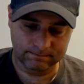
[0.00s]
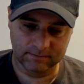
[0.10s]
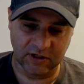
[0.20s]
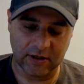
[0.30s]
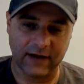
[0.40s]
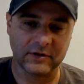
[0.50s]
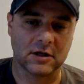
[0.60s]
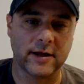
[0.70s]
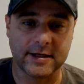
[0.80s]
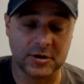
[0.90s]
You're having the
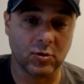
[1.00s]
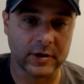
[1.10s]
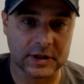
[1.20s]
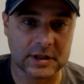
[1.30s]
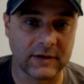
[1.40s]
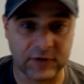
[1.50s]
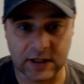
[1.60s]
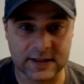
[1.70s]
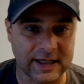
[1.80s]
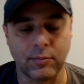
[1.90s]
Clanks do all this stuff, and you
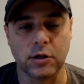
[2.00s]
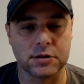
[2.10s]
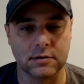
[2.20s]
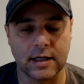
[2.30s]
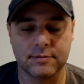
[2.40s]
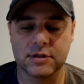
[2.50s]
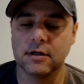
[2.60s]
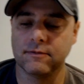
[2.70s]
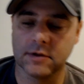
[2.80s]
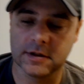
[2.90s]
get like puzzle type
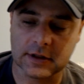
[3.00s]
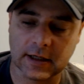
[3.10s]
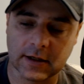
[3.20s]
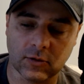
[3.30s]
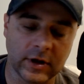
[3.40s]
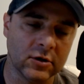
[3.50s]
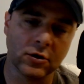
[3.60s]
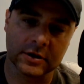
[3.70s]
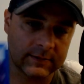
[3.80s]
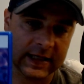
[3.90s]
stuff, which is kind of cool. It
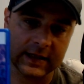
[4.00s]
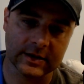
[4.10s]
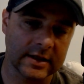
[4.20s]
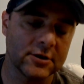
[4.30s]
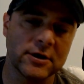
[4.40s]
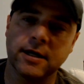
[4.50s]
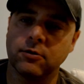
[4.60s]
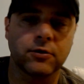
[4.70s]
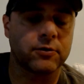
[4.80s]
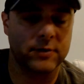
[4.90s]
looks amazing. You're getting
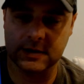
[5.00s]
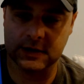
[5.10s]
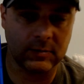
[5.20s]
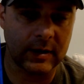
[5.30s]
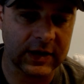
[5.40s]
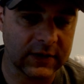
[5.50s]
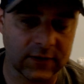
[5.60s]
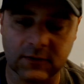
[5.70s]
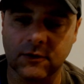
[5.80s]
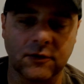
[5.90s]
all the crazy weapons.
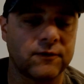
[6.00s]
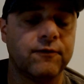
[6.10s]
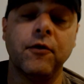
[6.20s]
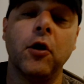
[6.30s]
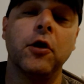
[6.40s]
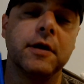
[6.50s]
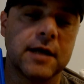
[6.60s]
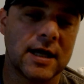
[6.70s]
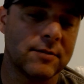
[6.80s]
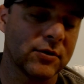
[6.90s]
It's just fun
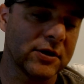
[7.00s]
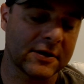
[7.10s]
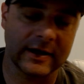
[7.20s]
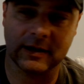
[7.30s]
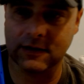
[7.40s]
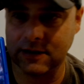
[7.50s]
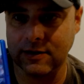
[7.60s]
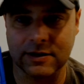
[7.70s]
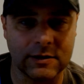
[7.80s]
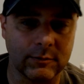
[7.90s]
gameplay,
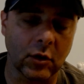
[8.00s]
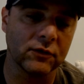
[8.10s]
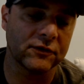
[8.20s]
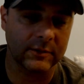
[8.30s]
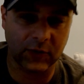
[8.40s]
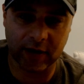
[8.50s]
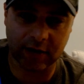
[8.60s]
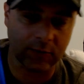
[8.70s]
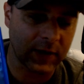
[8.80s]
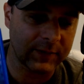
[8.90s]
collecting the bolts, upgrading
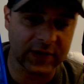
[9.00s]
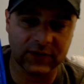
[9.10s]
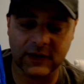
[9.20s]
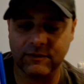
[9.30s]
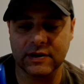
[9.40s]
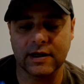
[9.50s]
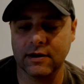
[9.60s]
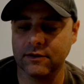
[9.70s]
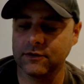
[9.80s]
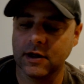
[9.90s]
your weapons, and everything
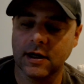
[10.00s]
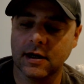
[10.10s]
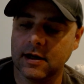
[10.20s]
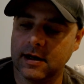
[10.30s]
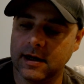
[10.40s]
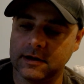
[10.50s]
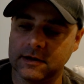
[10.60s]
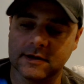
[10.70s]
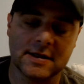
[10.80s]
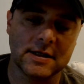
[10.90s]
else. It's
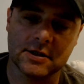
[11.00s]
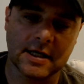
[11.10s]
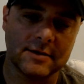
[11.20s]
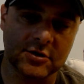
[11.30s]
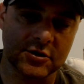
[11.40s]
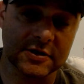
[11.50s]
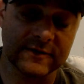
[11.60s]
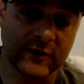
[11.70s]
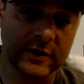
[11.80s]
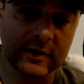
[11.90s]
just that these games are just
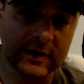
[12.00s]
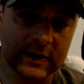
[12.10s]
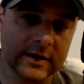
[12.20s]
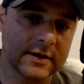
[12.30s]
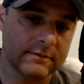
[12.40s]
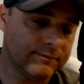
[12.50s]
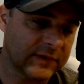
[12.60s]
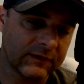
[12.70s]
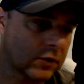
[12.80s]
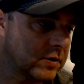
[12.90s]
fun.
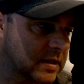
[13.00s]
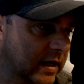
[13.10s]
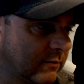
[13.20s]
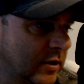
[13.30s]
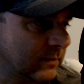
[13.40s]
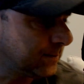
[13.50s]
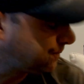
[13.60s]
They've always have been.